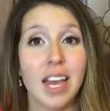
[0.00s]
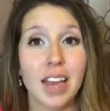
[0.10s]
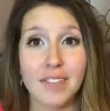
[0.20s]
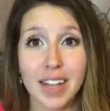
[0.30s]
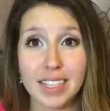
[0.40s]

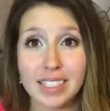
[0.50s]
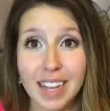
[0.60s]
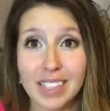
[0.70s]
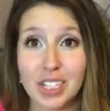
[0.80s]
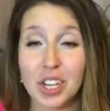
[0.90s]
If I
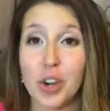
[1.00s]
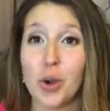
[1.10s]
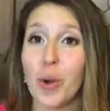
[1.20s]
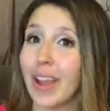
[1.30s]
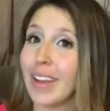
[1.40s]
decide to
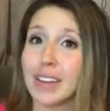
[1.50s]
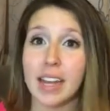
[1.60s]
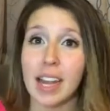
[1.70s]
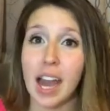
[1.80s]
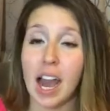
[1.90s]
go
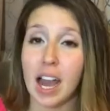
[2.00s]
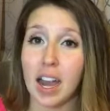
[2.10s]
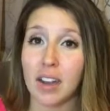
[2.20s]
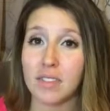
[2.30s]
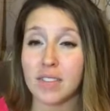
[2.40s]
and
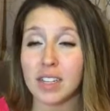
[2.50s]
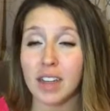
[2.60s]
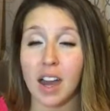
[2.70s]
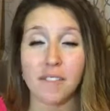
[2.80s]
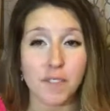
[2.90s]
have
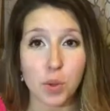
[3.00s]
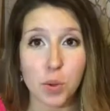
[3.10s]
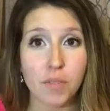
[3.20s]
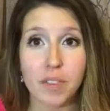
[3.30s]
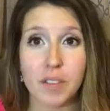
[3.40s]
a
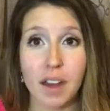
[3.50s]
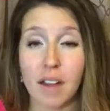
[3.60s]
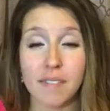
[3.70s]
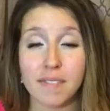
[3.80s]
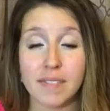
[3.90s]
few
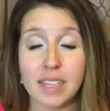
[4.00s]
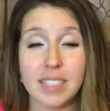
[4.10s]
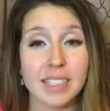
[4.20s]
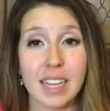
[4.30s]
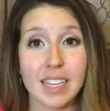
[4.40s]
of
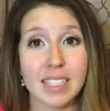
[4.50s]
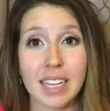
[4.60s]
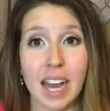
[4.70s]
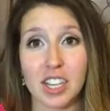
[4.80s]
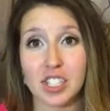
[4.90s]
these things
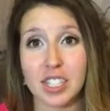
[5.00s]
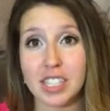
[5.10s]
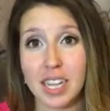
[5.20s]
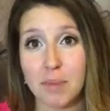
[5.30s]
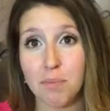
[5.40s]
that actually
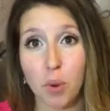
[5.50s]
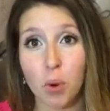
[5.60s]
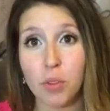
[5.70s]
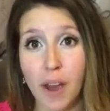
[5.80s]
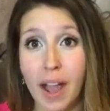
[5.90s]
contain
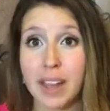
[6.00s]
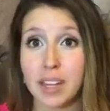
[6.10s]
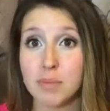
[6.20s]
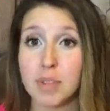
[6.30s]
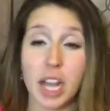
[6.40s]
both items,